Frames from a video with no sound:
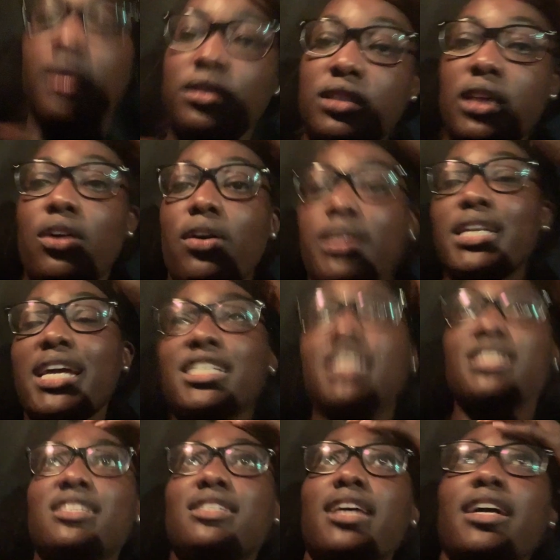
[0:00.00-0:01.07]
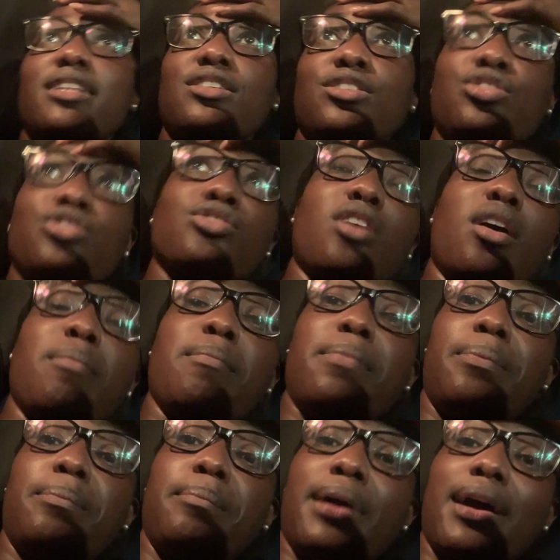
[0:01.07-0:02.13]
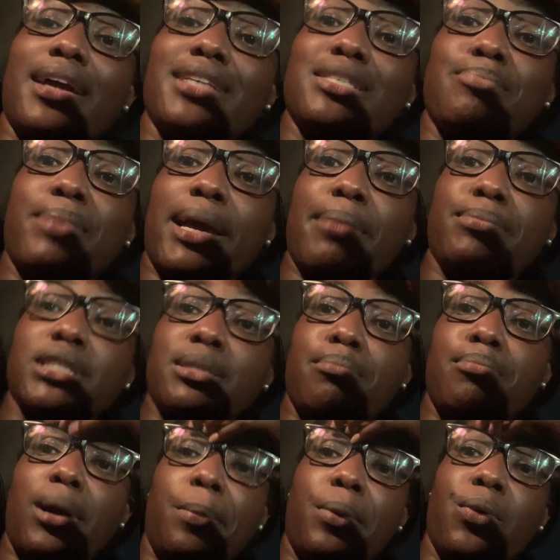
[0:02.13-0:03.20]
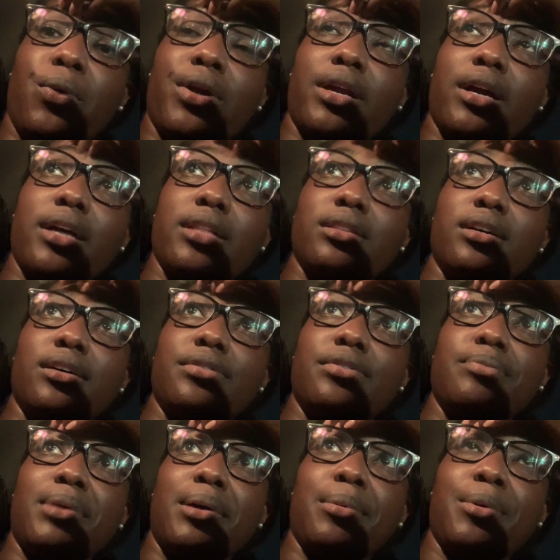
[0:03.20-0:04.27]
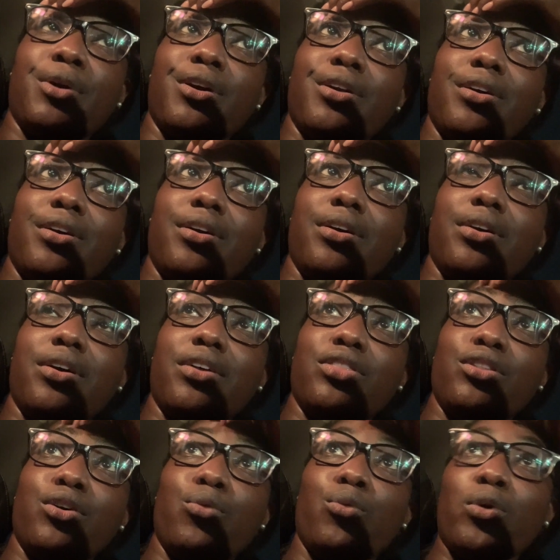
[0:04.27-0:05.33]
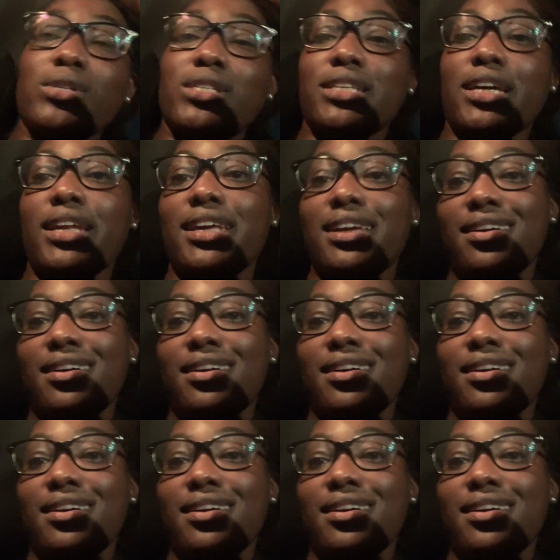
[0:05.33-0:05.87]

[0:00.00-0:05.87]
So I actually decided to stop by to buy some popcorn. I love popcorn on the roadside in